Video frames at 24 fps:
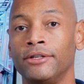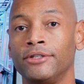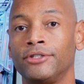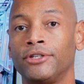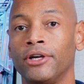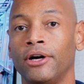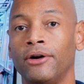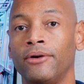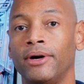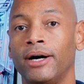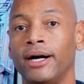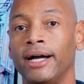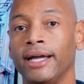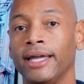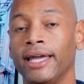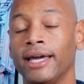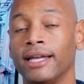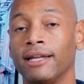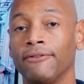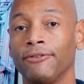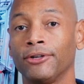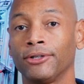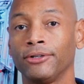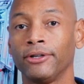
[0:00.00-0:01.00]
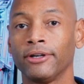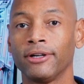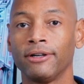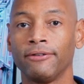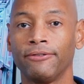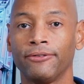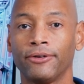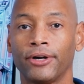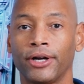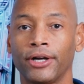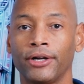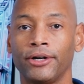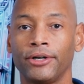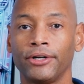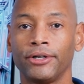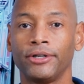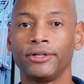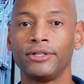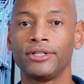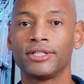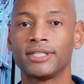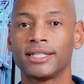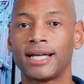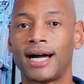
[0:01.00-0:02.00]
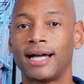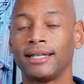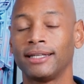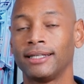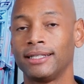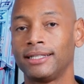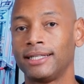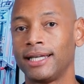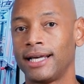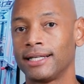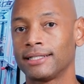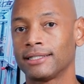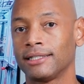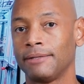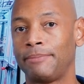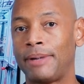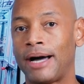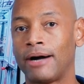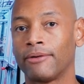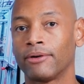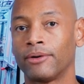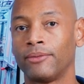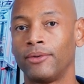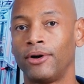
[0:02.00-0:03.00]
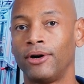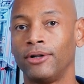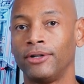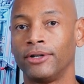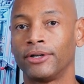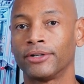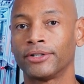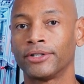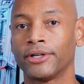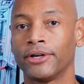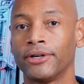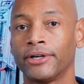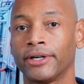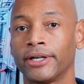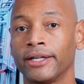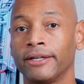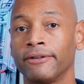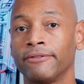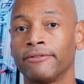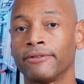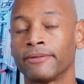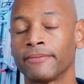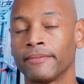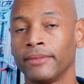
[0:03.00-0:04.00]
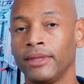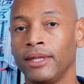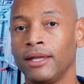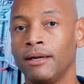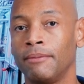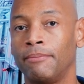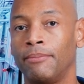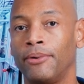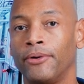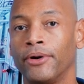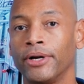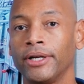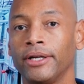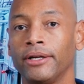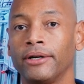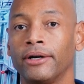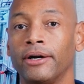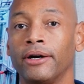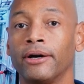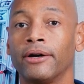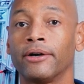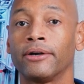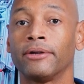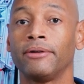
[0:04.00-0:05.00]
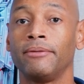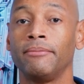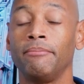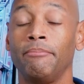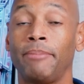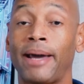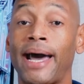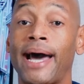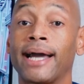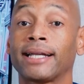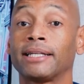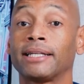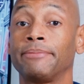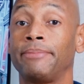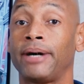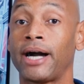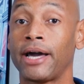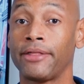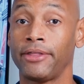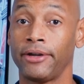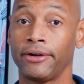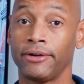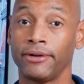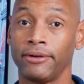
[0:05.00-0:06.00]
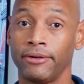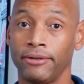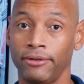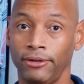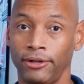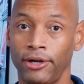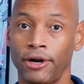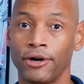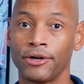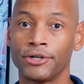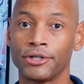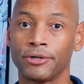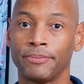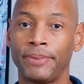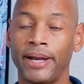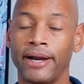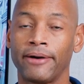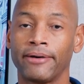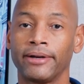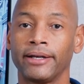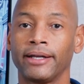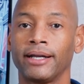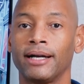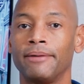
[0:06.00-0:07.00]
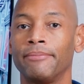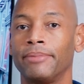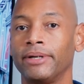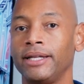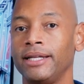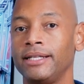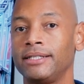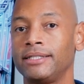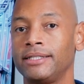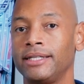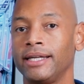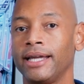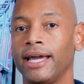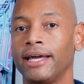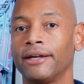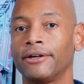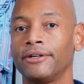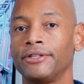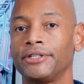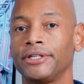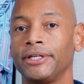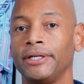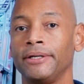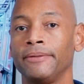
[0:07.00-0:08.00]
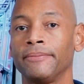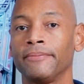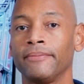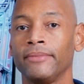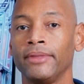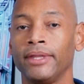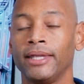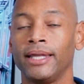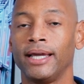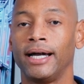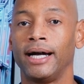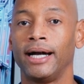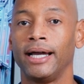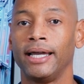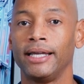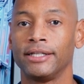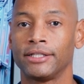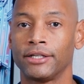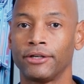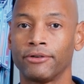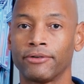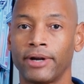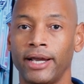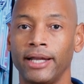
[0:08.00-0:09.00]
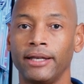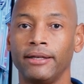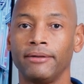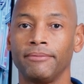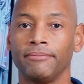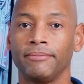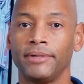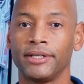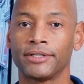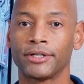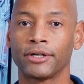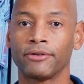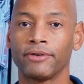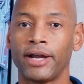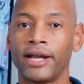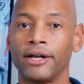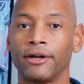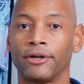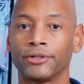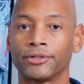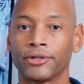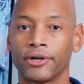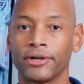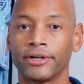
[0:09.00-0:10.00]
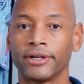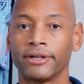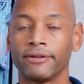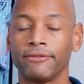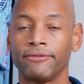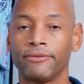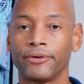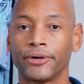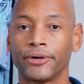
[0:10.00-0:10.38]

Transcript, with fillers: So uh, again, if you're looking for a good, solid Tesla Powerwall alternative, PointGuard, backed by their larger parent company, SigEnergy, uh, is a great is a great alternative